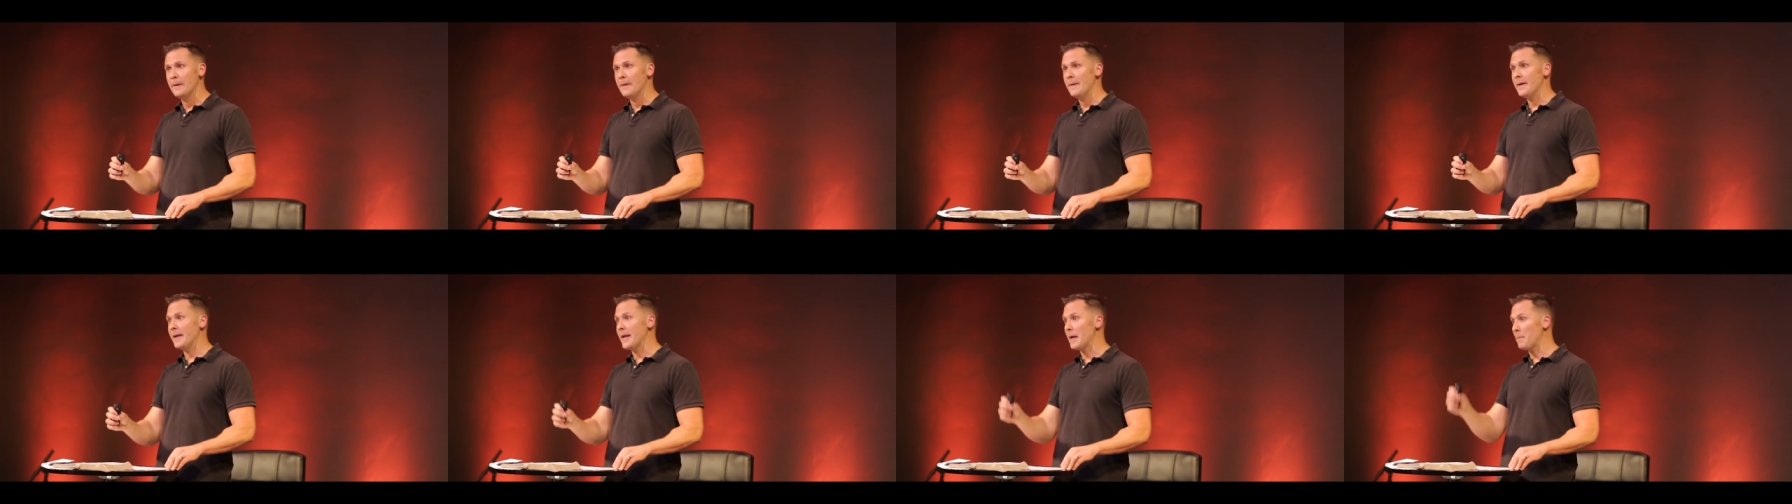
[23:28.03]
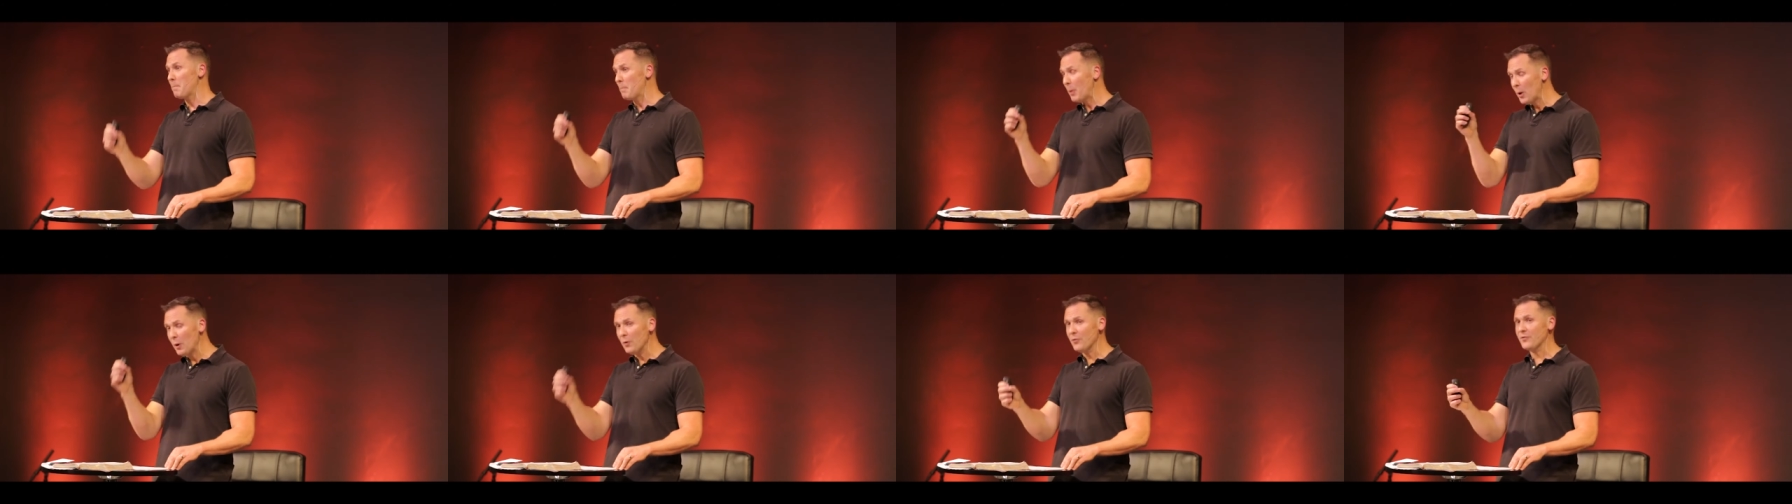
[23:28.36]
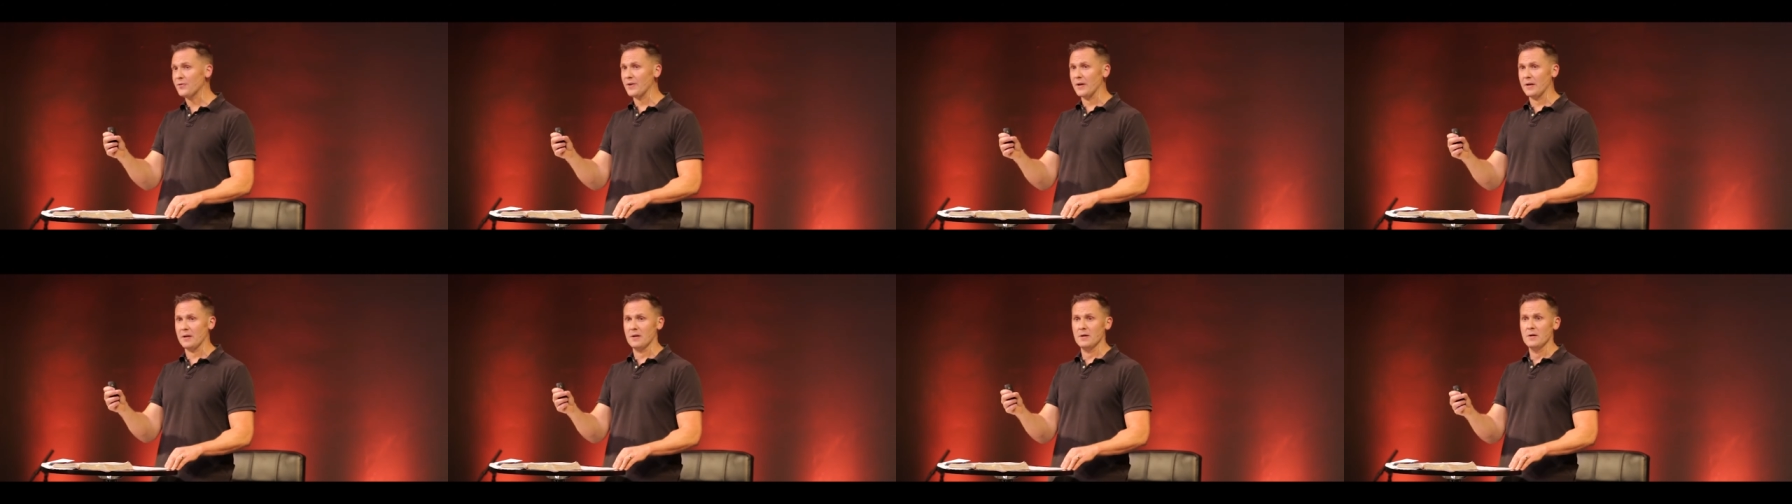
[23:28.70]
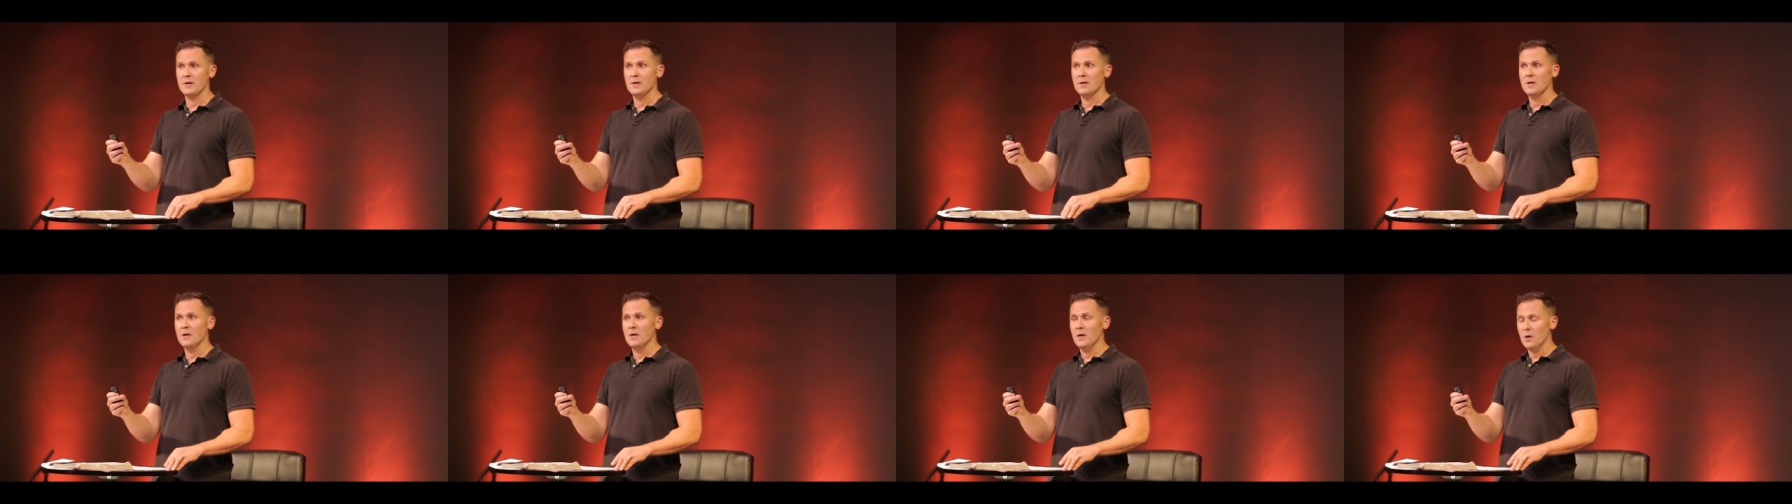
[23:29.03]
in a person
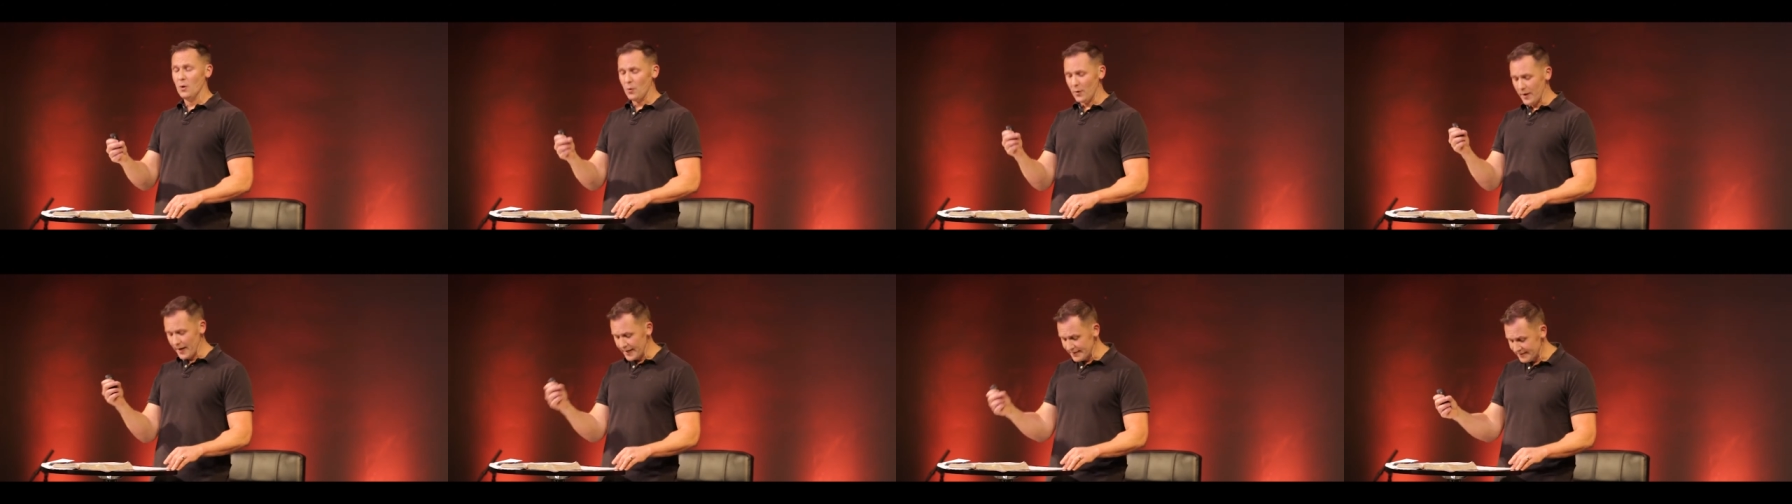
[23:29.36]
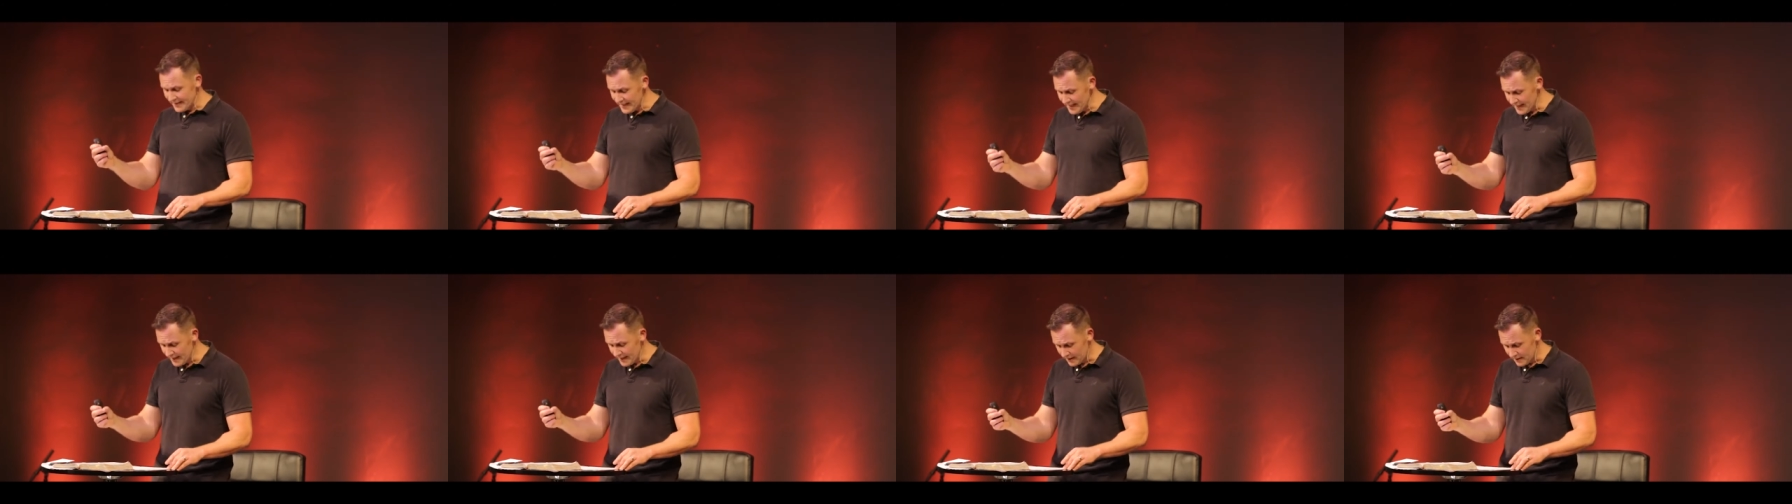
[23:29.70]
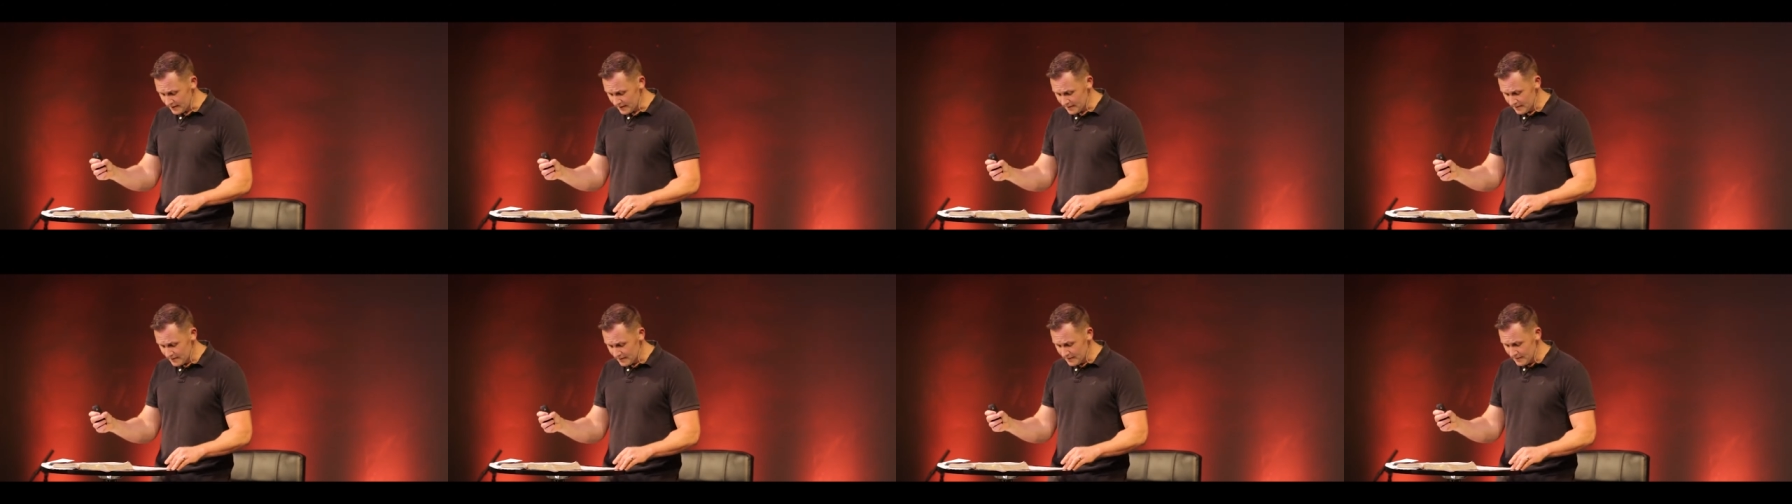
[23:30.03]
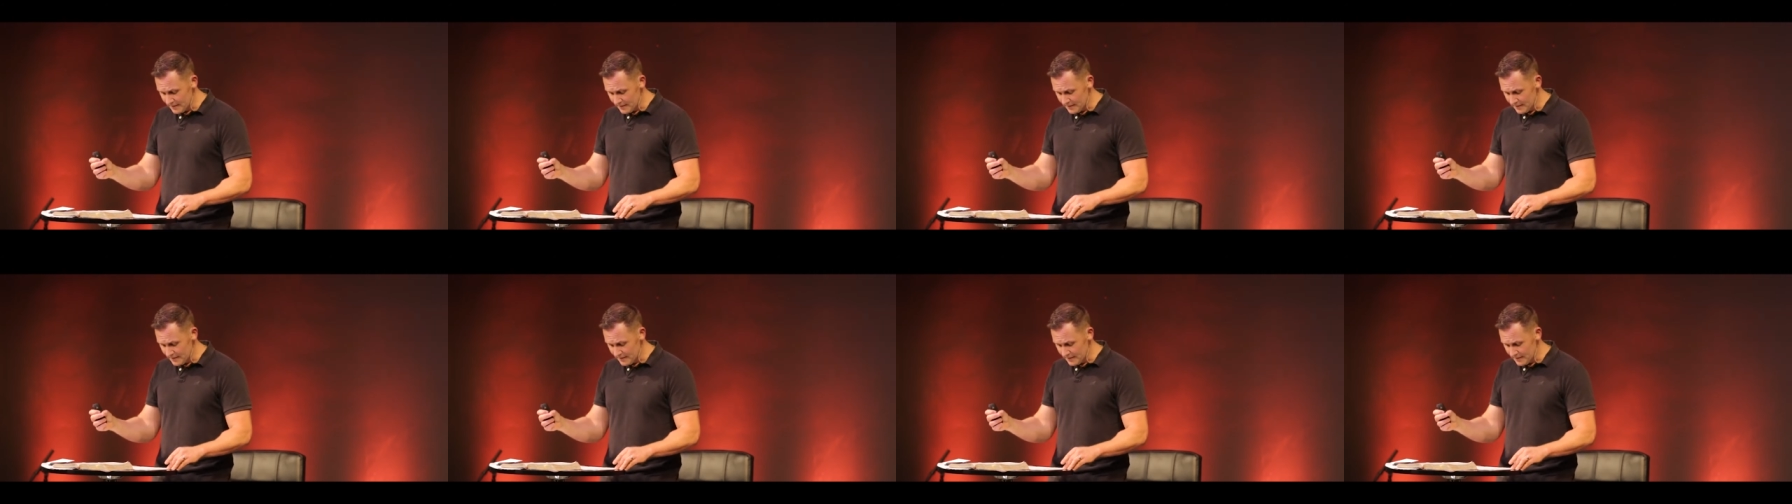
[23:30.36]
or an idea.